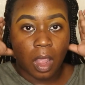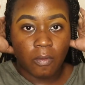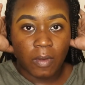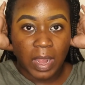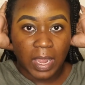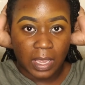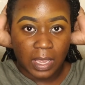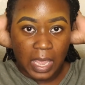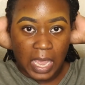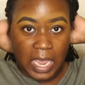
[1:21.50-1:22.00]

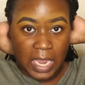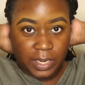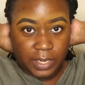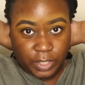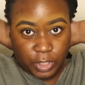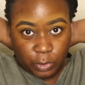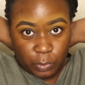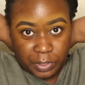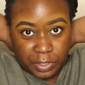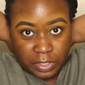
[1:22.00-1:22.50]
right, guys,
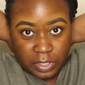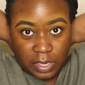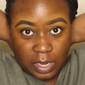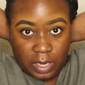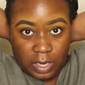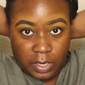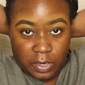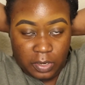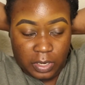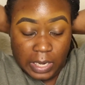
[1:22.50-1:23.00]
so we're just gonna
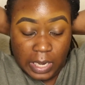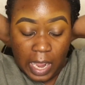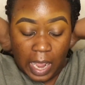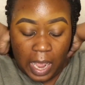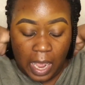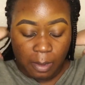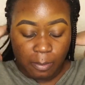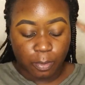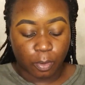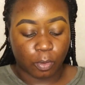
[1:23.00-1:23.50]
literally
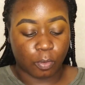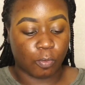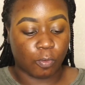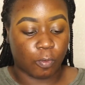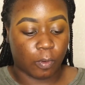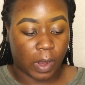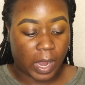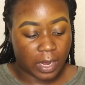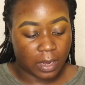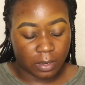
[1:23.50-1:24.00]
hop
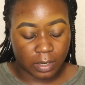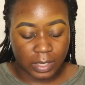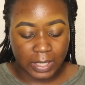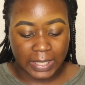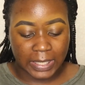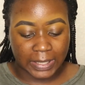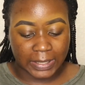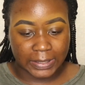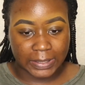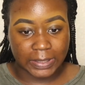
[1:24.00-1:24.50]
right on
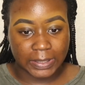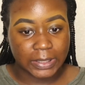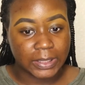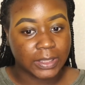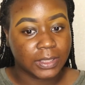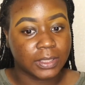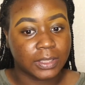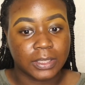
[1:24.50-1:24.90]
in.